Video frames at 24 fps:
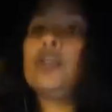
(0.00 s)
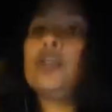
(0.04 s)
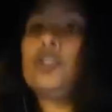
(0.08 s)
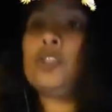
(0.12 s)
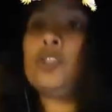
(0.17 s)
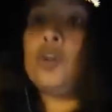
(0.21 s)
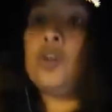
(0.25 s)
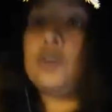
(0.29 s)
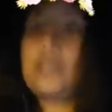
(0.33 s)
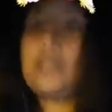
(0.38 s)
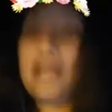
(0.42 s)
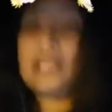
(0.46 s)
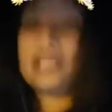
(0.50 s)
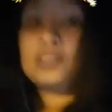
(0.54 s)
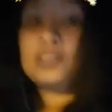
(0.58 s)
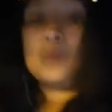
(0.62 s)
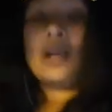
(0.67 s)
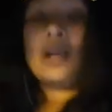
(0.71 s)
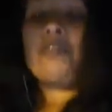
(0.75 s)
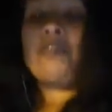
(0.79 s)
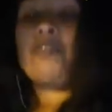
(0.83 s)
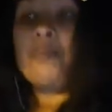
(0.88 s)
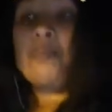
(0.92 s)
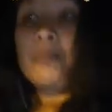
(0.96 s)
So that's
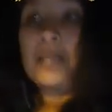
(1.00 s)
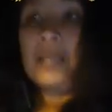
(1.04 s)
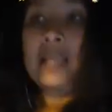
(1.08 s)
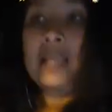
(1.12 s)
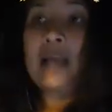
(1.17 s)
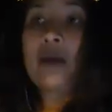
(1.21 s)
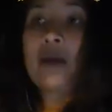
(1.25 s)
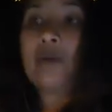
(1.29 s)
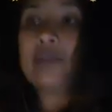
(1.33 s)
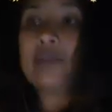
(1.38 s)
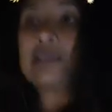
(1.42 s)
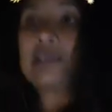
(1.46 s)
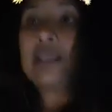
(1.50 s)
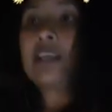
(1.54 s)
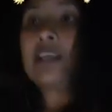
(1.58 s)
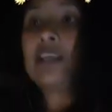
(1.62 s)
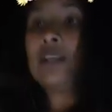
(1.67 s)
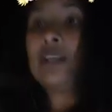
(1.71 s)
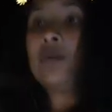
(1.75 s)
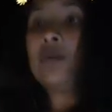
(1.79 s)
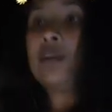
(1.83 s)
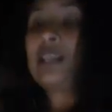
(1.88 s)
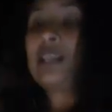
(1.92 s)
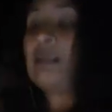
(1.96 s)
why for me, I was like, you
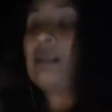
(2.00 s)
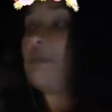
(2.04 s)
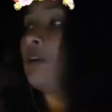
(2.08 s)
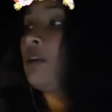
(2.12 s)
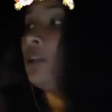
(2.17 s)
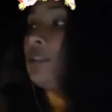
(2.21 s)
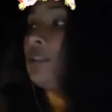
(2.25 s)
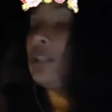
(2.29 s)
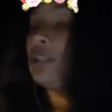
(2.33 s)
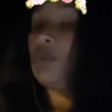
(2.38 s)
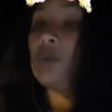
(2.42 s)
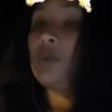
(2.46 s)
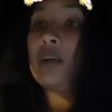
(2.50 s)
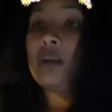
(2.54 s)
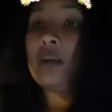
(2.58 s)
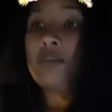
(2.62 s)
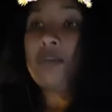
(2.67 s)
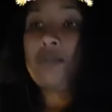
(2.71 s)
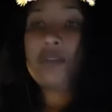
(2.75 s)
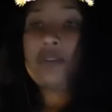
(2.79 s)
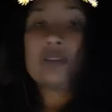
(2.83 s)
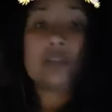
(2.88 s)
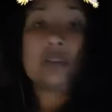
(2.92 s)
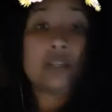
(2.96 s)
know what, let me go
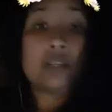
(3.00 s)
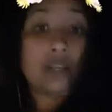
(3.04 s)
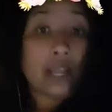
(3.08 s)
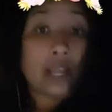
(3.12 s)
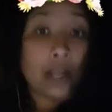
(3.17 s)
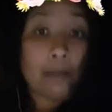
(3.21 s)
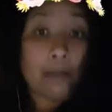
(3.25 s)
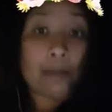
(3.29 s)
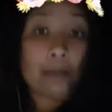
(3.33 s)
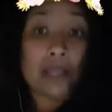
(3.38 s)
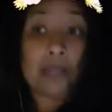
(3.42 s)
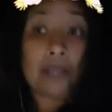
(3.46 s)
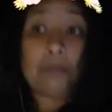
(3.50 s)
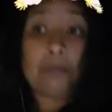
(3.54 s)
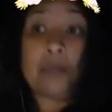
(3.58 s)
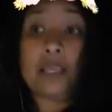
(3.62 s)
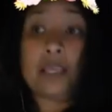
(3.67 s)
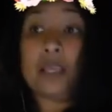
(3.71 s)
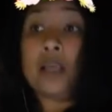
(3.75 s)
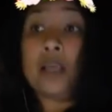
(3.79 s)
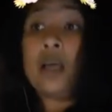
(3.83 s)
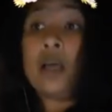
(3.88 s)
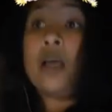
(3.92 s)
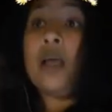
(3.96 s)
to the
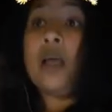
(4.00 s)
Airbnb.